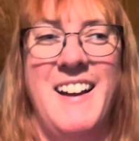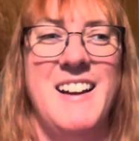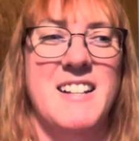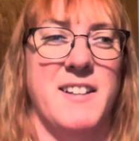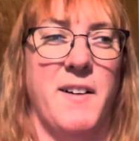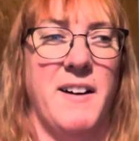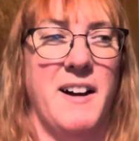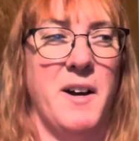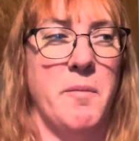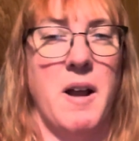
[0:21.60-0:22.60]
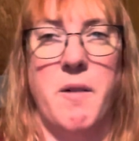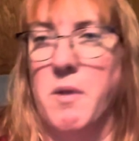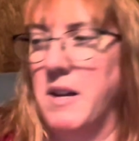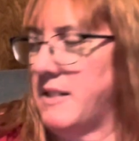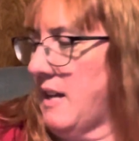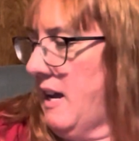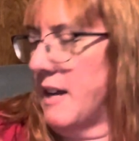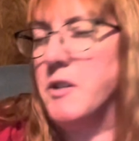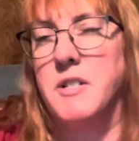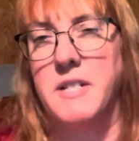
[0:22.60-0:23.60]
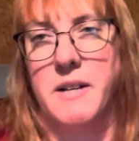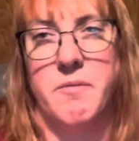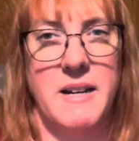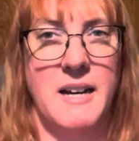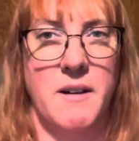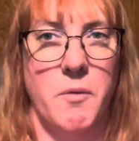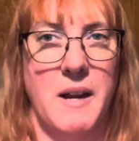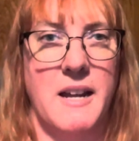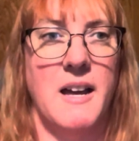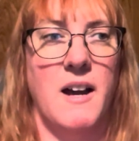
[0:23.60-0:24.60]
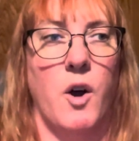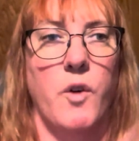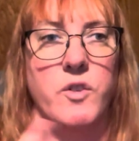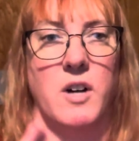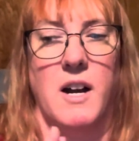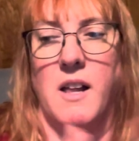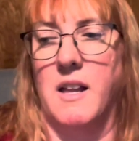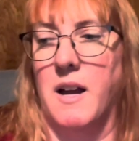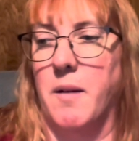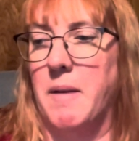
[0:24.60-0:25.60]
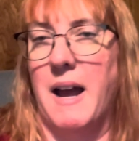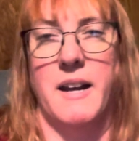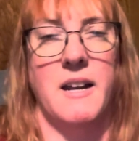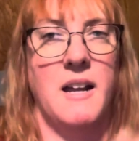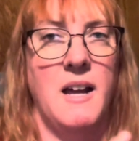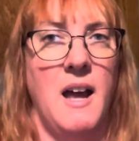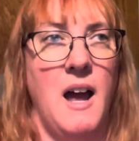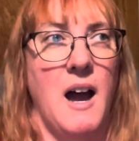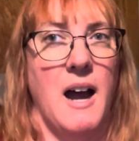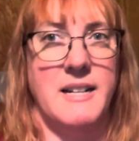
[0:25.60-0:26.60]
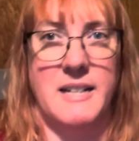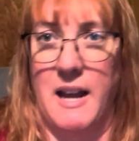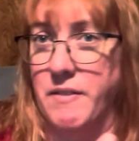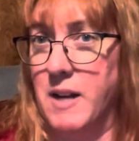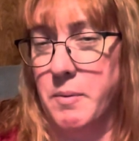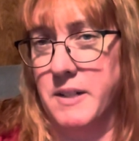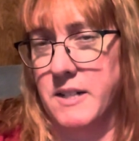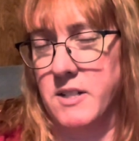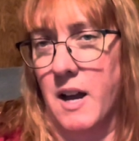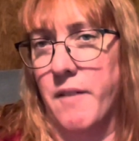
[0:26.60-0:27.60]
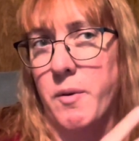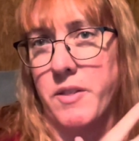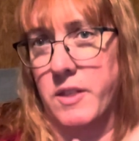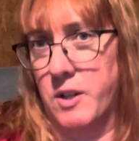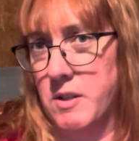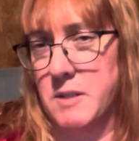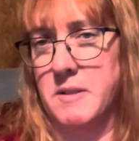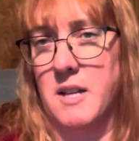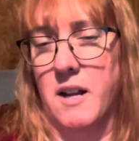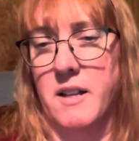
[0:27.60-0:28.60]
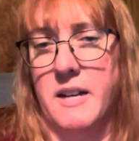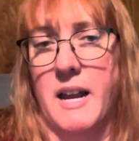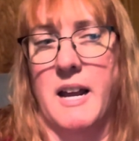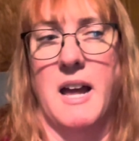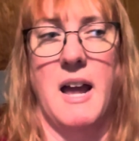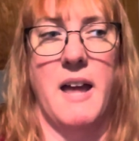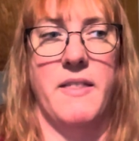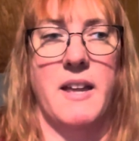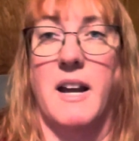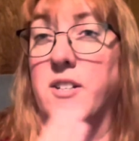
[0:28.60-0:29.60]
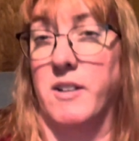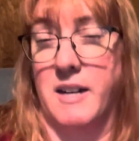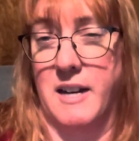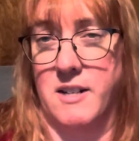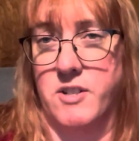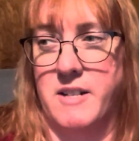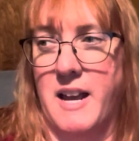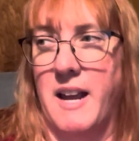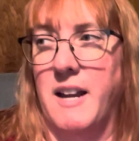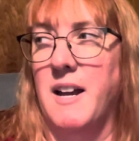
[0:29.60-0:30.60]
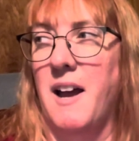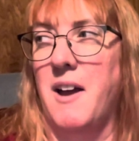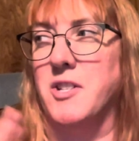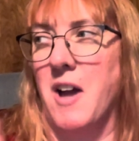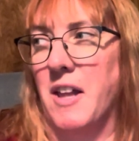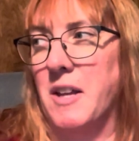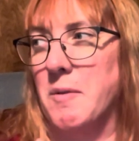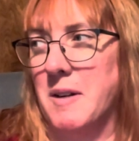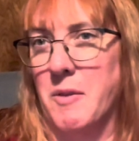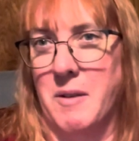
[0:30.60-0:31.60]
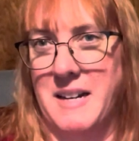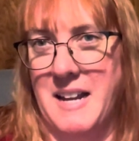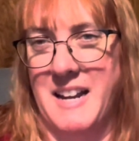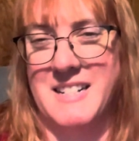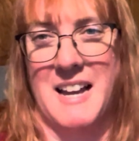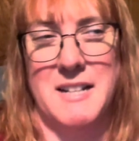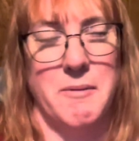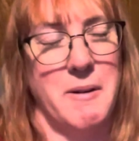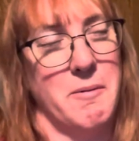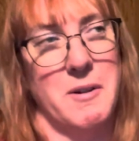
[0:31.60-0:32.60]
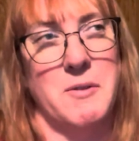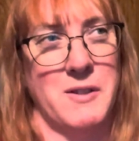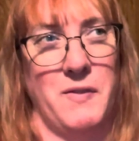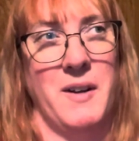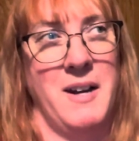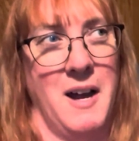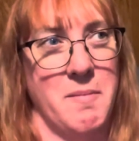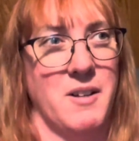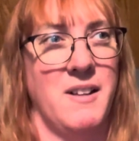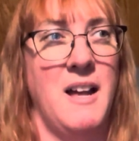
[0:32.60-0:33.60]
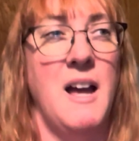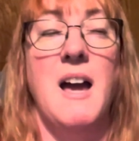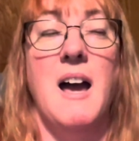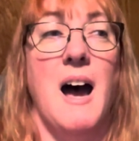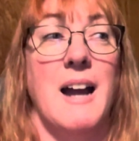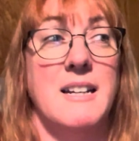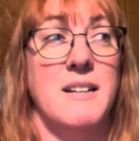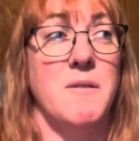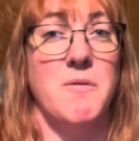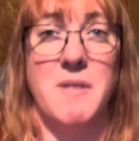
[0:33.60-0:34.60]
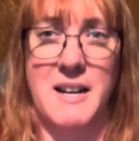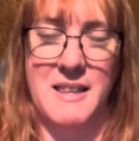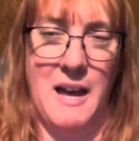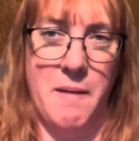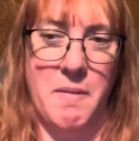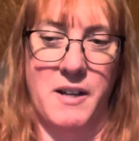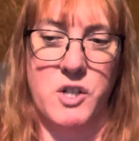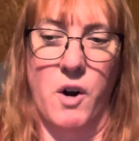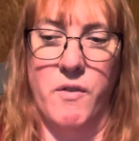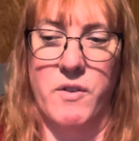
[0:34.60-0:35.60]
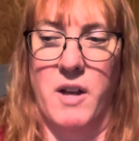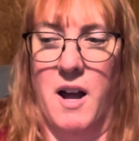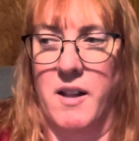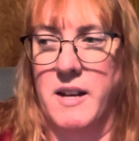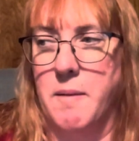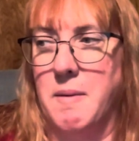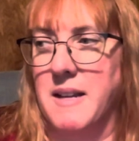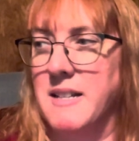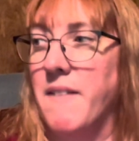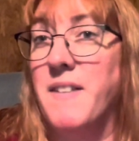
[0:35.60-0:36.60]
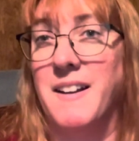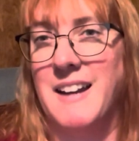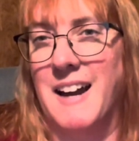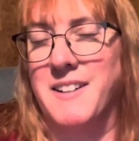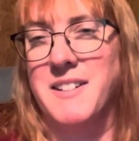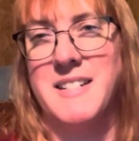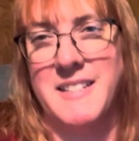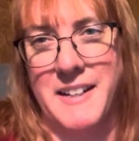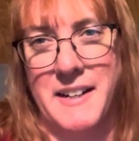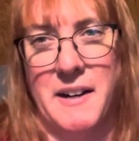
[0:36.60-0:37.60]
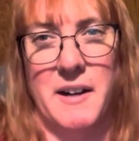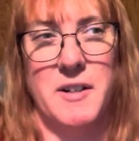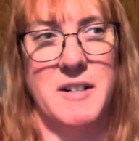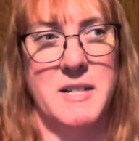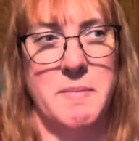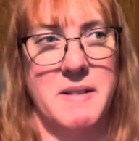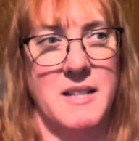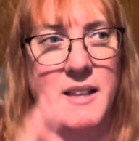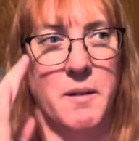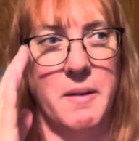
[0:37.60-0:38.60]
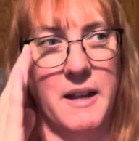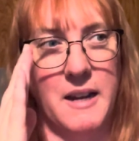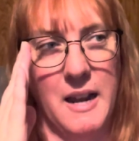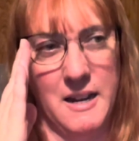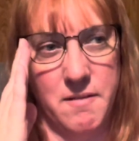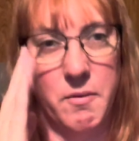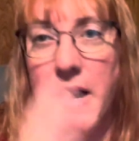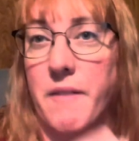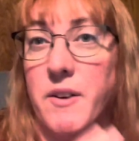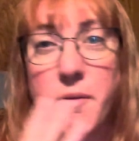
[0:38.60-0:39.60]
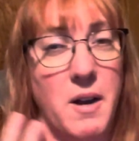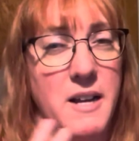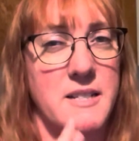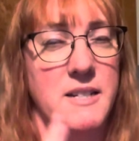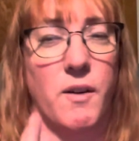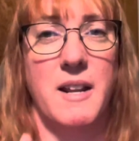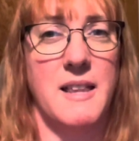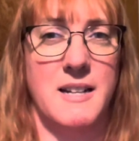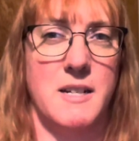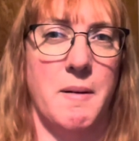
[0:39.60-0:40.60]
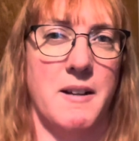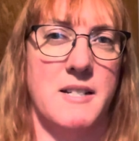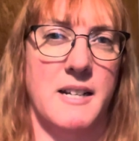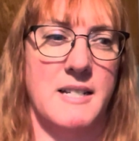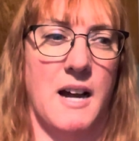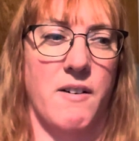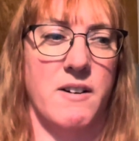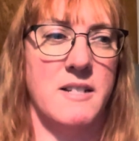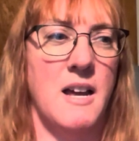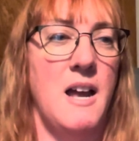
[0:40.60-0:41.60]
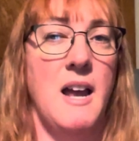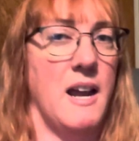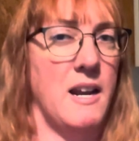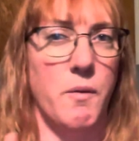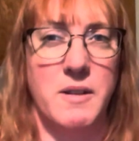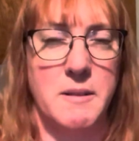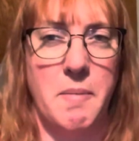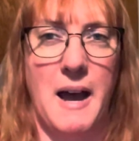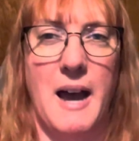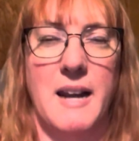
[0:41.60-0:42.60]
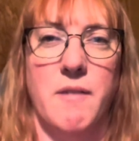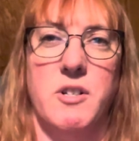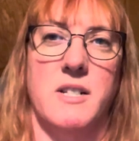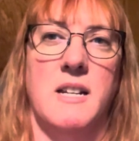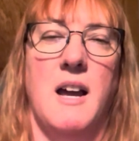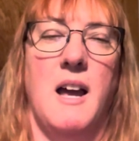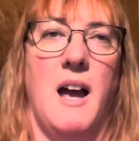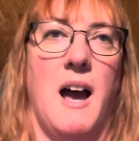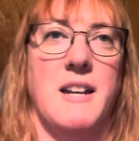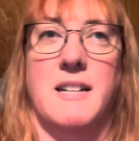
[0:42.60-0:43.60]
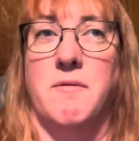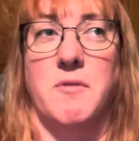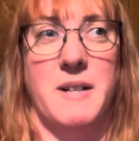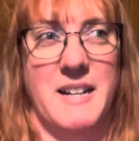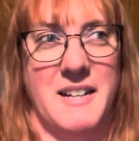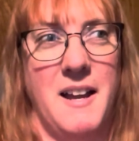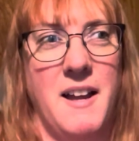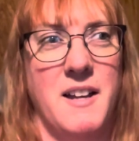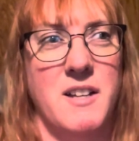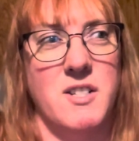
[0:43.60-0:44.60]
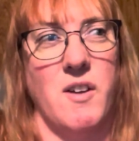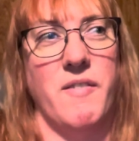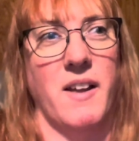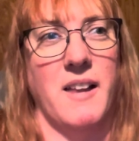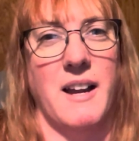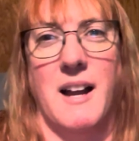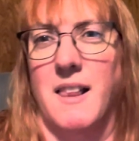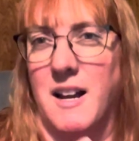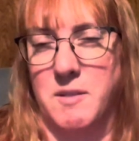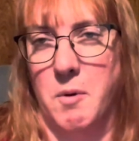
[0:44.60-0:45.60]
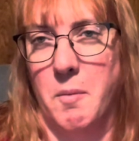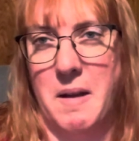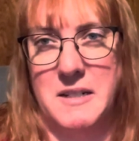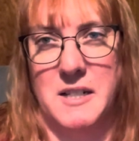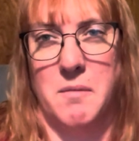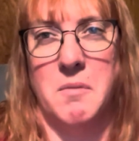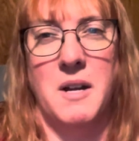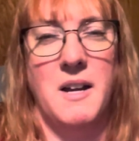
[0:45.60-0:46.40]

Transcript: so um, it was an interesting reading week overall. Um, I had I did have a couple of days off with the Christmas holiday and then I took an extra day. So I only worked three days last week, which was phenomenal. I didn't read that much over the holiday because I felt actually sick on Christmas a little bit and whatever it was, it only lasted about six hours and it wasn't bad. It was just, I didn't read. So I felt like I lost momentum